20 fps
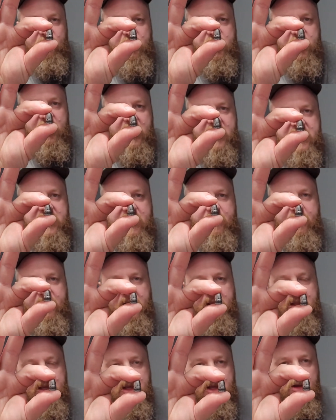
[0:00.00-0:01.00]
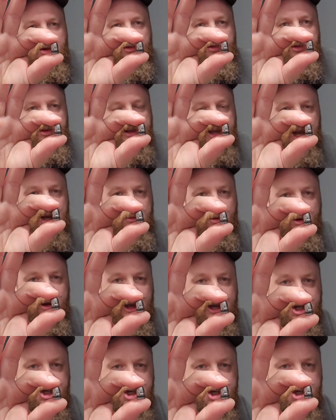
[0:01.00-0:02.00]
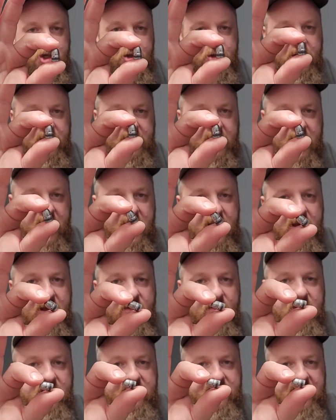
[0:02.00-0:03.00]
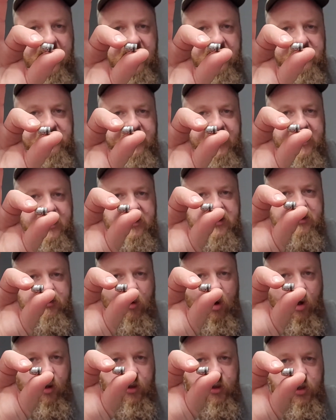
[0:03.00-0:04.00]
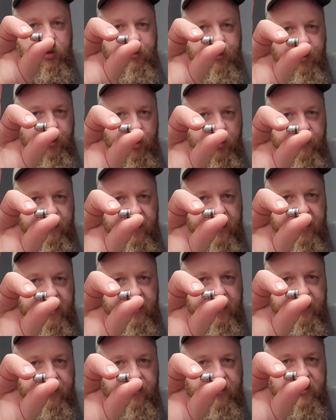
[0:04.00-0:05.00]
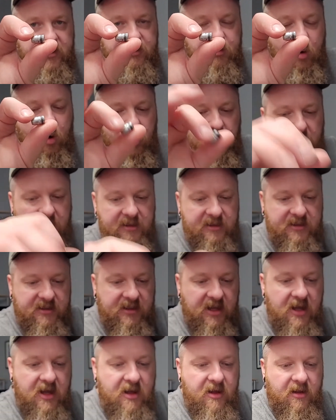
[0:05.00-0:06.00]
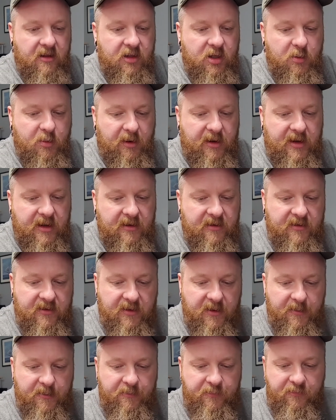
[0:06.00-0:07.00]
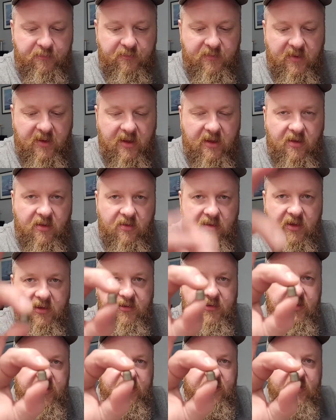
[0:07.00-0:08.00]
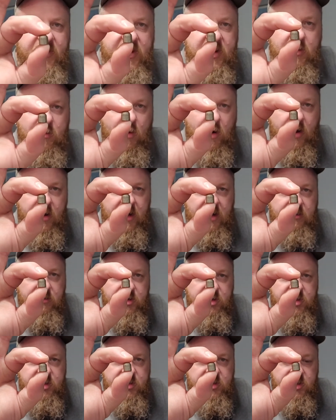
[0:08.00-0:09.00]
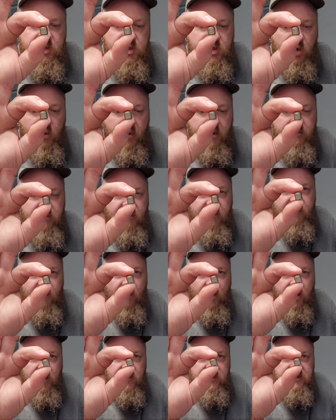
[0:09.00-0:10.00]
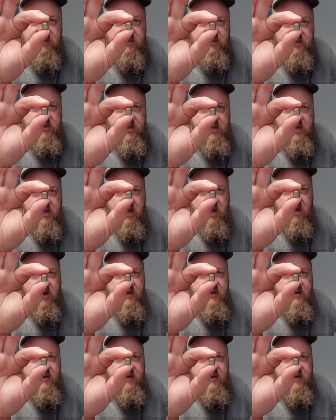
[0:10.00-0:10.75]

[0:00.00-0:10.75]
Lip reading: which I typically use in cowboy action shooting. This has a small lube groove in it for smokeless lubricant. This is the one I was showing before. This is the